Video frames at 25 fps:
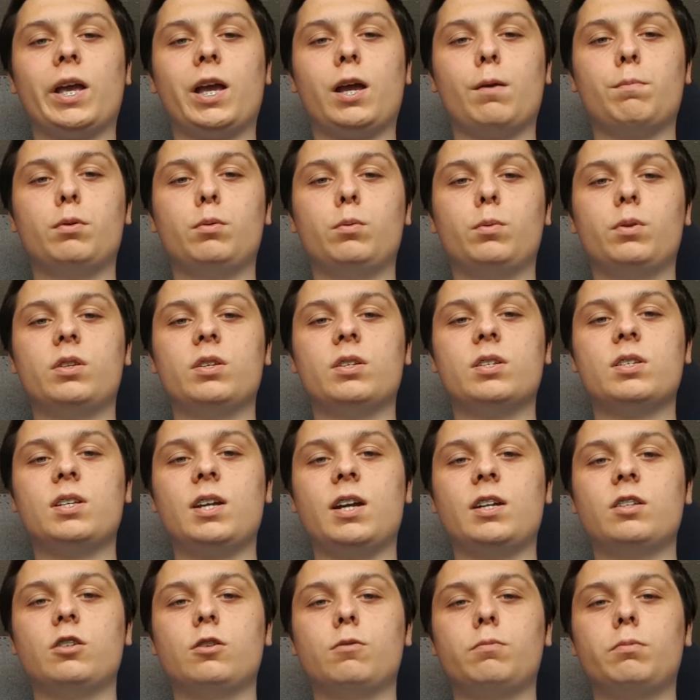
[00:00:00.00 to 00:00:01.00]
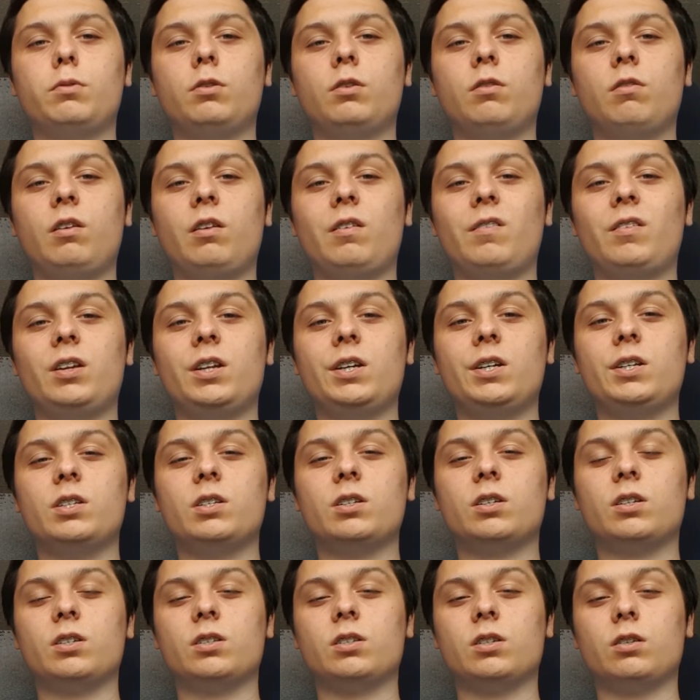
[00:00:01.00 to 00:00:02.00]
happy with the standard Blu-ray
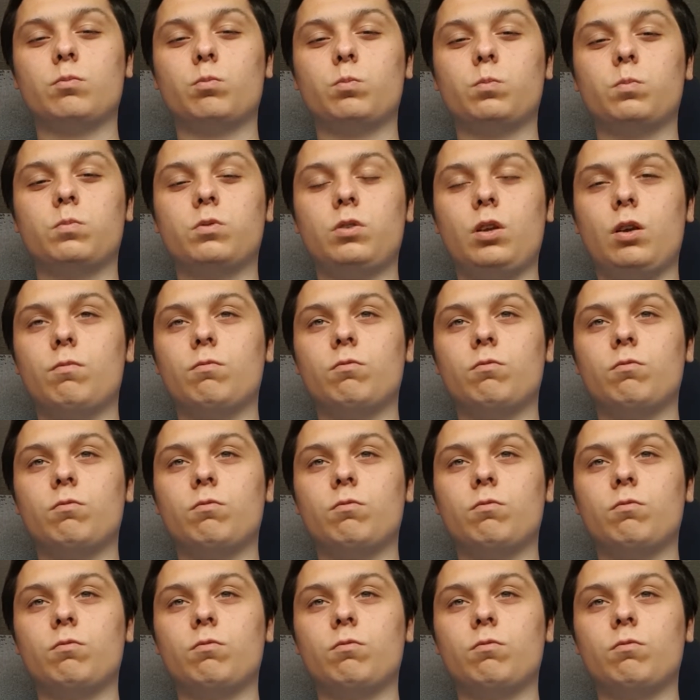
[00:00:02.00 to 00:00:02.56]
release because I don't